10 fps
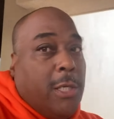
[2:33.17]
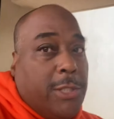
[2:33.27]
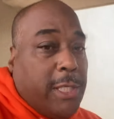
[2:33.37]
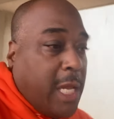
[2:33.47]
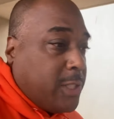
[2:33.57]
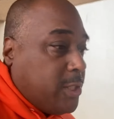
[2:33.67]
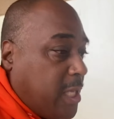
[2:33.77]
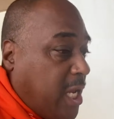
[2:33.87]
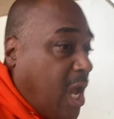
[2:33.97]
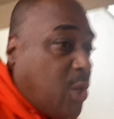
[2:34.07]
Jackson
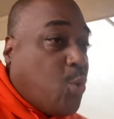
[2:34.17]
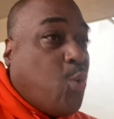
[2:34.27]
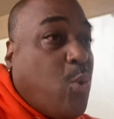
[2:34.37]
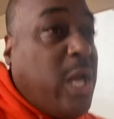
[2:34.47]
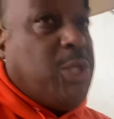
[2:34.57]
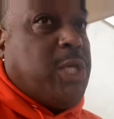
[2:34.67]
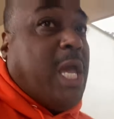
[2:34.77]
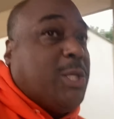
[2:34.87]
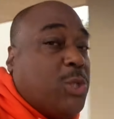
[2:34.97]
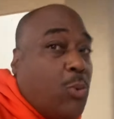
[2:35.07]
State got a great
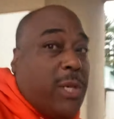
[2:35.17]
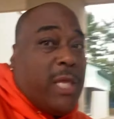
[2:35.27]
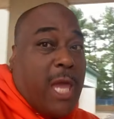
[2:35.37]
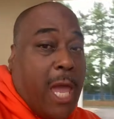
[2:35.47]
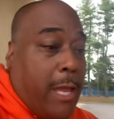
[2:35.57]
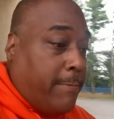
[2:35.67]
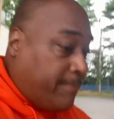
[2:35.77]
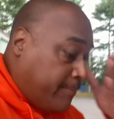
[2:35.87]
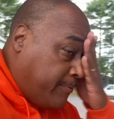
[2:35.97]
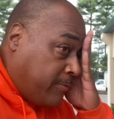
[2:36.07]
chance to win the game.
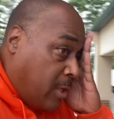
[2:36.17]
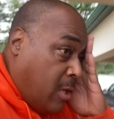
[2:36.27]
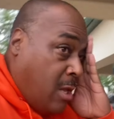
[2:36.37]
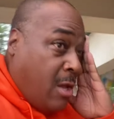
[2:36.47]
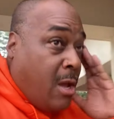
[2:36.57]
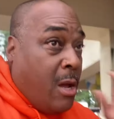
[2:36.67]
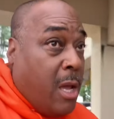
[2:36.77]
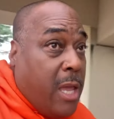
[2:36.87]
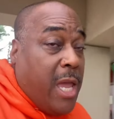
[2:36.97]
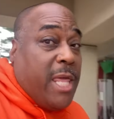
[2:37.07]

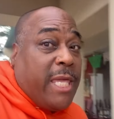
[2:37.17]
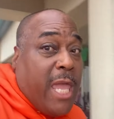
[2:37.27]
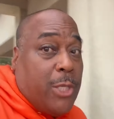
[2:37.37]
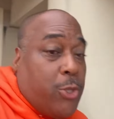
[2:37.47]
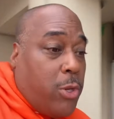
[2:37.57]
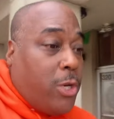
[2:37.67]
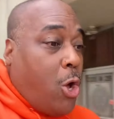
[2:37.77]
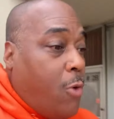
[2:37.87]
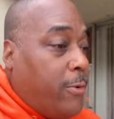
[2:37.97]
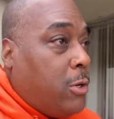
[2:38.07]
And they can't turn it
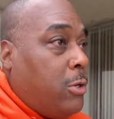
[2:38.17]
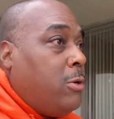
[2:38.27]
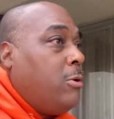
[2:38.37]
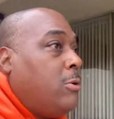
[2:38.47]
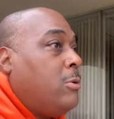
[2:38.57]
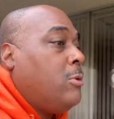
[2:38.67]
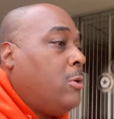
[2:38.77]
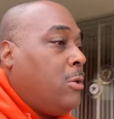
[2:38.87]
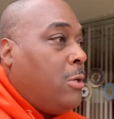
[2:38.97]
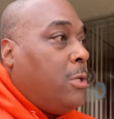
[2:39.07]
over.
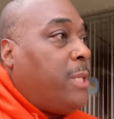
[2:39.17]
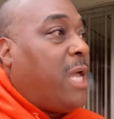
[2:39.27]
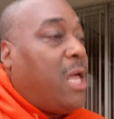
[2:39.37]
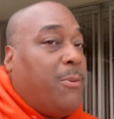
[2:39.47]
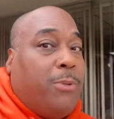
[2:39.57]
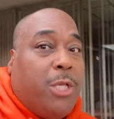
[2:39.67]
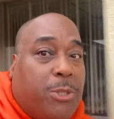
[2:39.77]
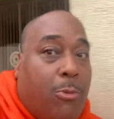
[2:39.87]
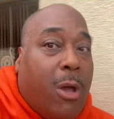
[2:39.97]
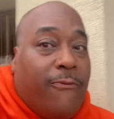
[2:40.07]
They got to play
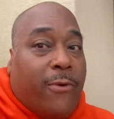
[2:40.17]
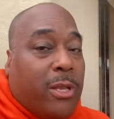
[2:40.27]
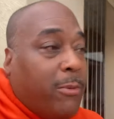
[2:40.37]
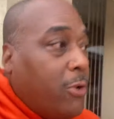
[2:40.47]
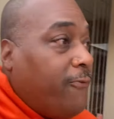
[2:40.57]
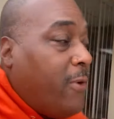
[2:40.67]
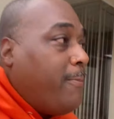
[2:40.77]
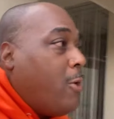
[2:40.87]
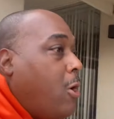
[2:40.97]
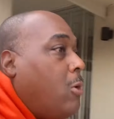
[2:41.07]
smart, fundamental
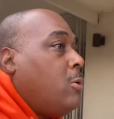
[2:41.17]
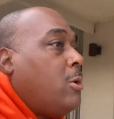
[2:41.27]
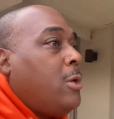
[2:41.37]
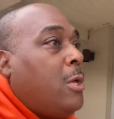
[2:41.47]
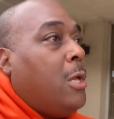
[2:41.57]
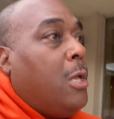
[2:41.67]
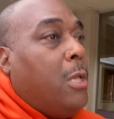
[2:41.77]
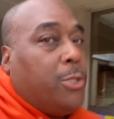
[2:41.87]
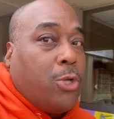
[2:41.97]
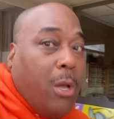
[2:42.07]
football.
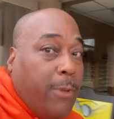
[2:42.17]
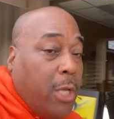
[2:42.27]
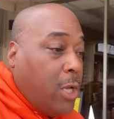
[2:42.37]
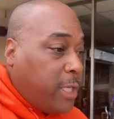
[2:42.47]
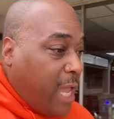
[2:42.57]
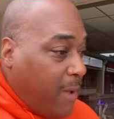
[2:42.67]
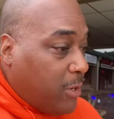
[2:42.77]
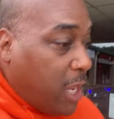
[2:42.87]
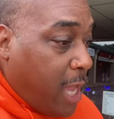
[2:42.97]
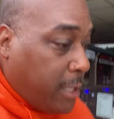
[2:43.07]
It's going to be a good game
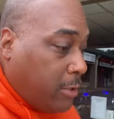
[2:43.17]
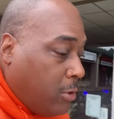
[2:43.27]
today.